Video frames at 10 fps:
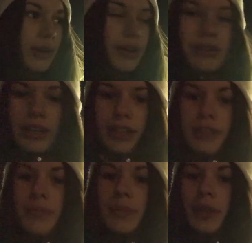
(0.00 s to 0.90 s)
or whatever it
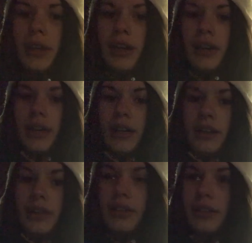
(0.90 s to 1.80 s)
is.
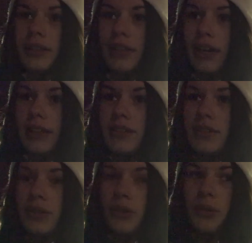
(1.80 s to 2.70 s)
Yeah,
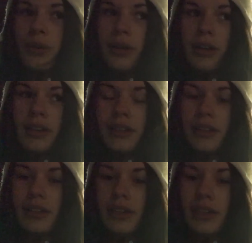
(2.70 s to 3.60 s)
so
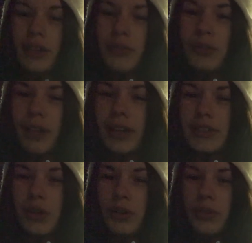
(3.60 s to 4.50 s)
if you
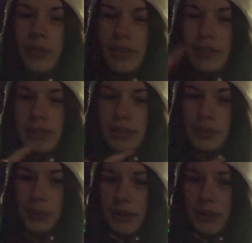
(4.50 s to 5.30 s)
liked all of these